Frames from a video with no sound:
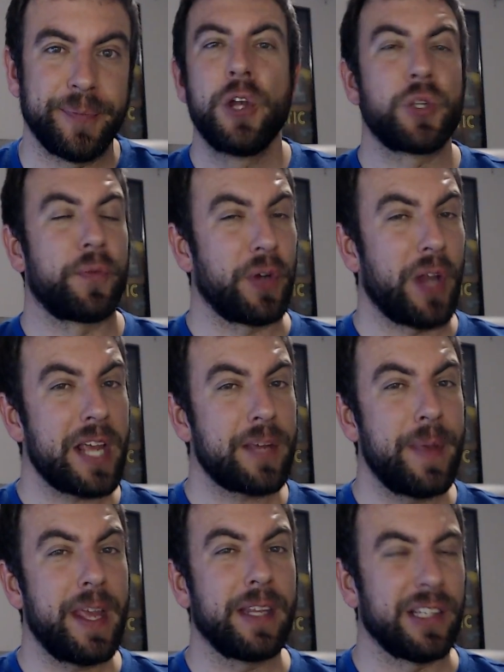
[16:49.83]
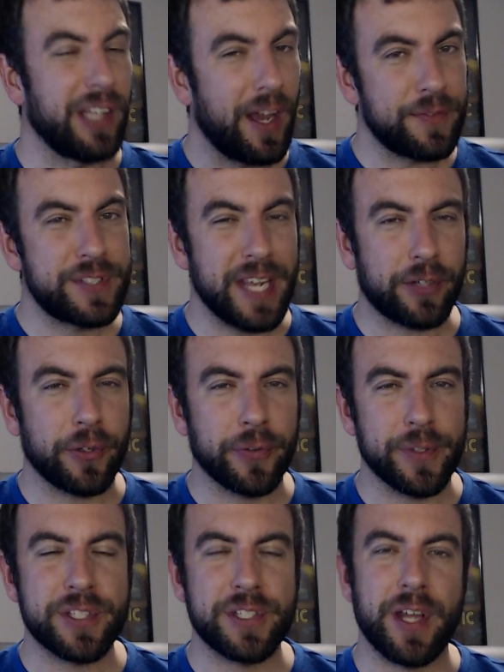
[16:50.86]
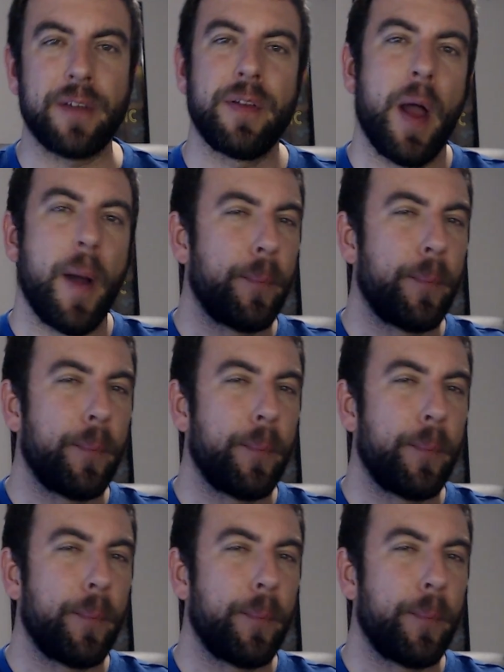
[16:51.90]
So if you're like me and love tinkering with this stuff,